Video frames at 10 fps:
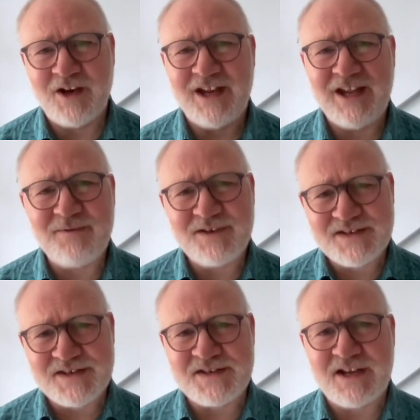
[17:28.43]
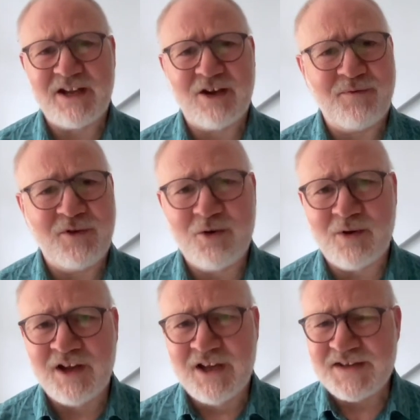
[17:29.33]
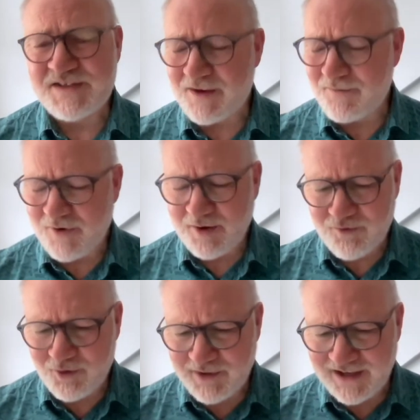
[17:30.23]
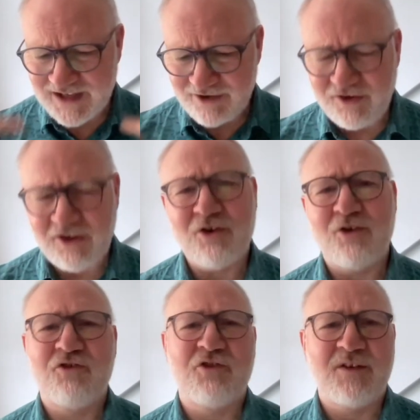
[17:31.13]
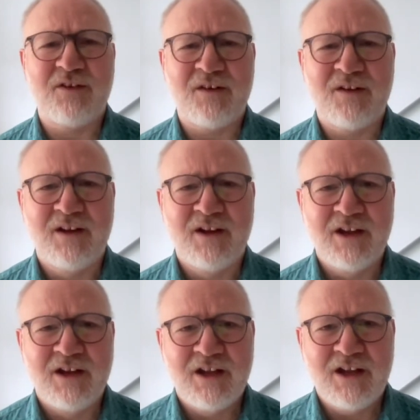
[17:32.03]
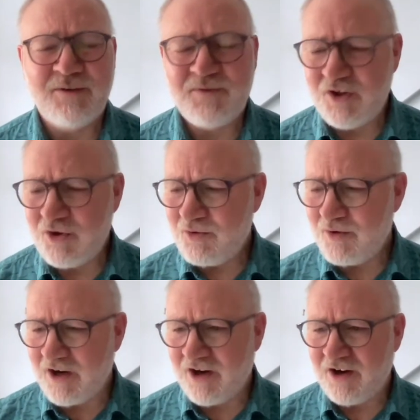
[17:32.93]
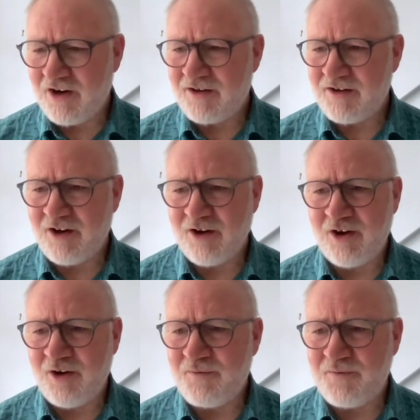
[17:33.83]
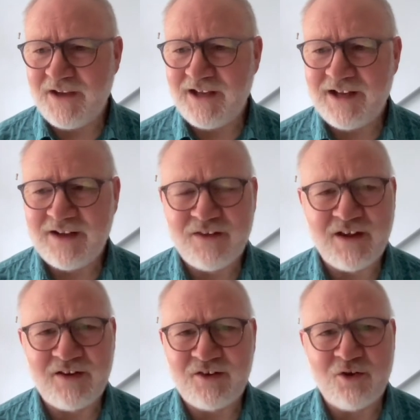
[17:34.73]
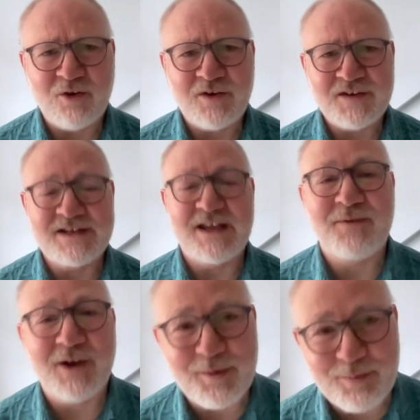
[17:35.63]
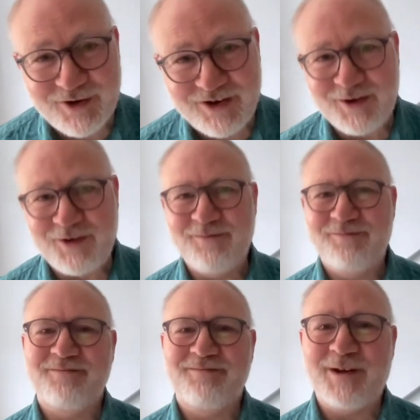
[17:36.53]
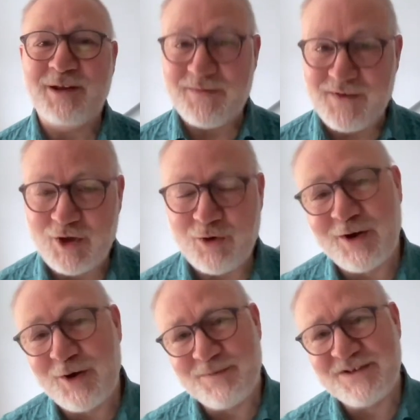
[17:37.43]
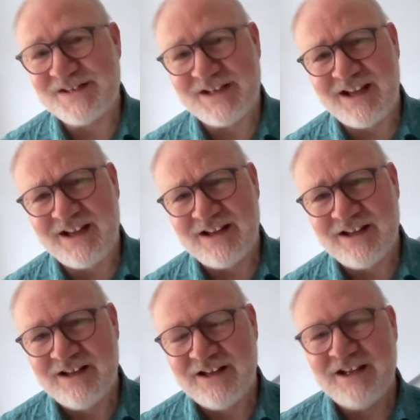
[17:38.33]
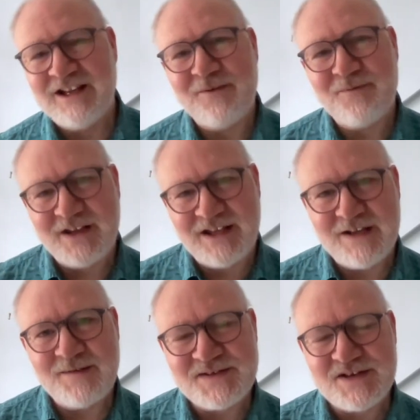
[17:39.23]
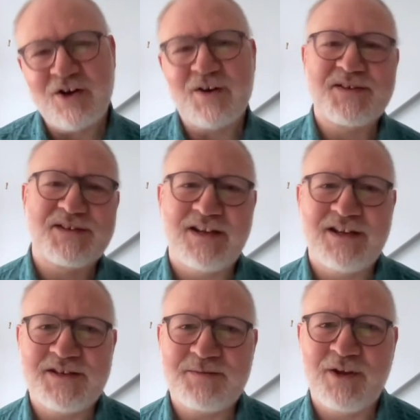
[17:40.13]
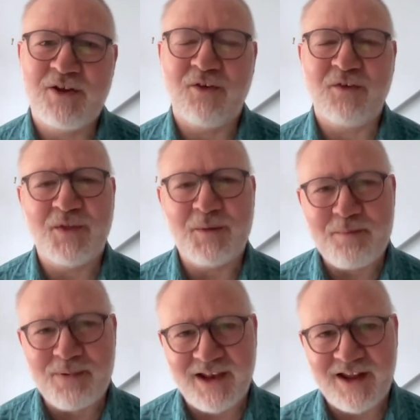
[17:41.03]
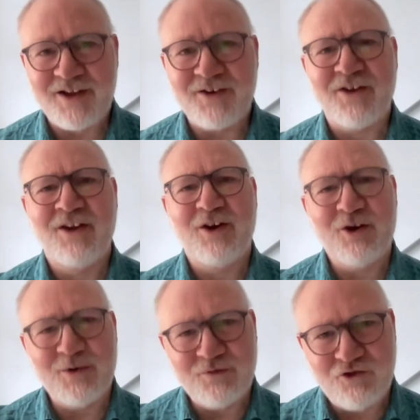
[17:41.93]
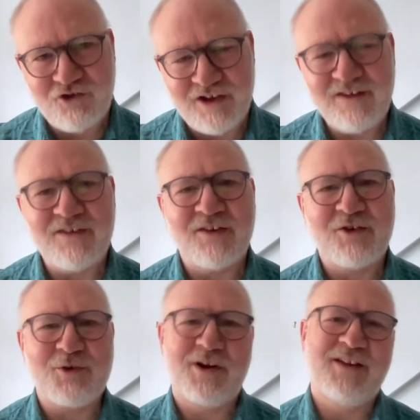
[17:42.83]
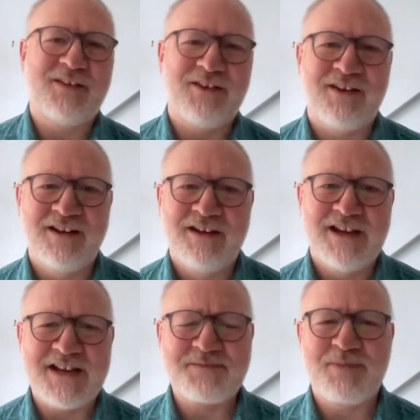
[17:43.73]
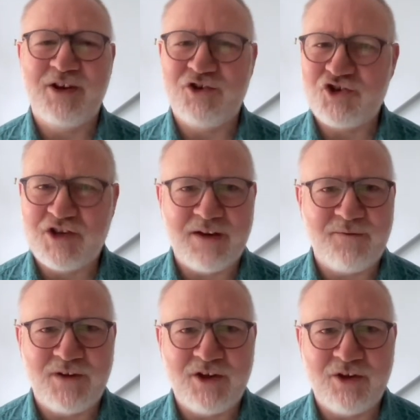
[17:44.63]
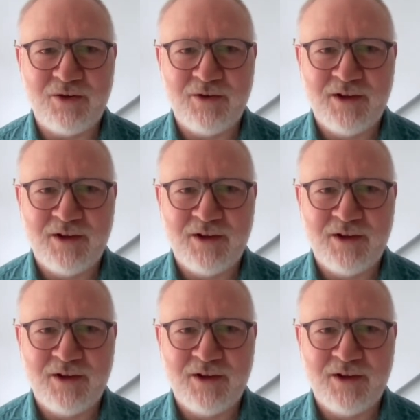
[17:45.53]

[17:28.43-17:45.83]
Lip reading: And even today, if you are suffering from a guilty conscience, if you are feeling that God has given up on you, I'm giving you hope today. He forgives our sins because the blood of Jesus Christ has been shed for you.